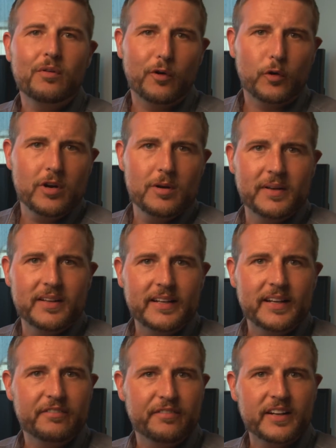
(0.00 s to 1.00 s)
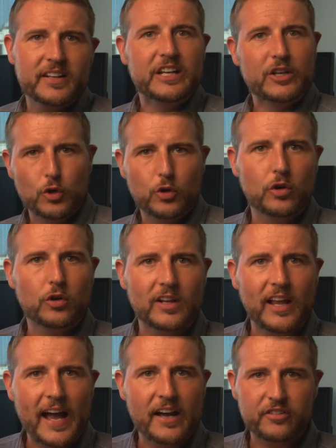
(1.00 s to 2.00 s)
vulnerability affecting Google
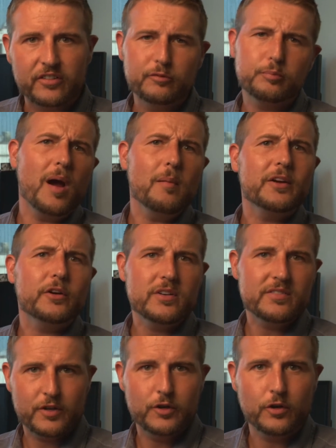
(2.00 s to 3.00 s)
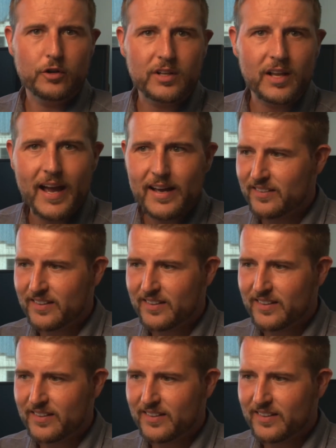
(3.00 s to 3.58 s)
Glass. You've probably heard of Google Glass.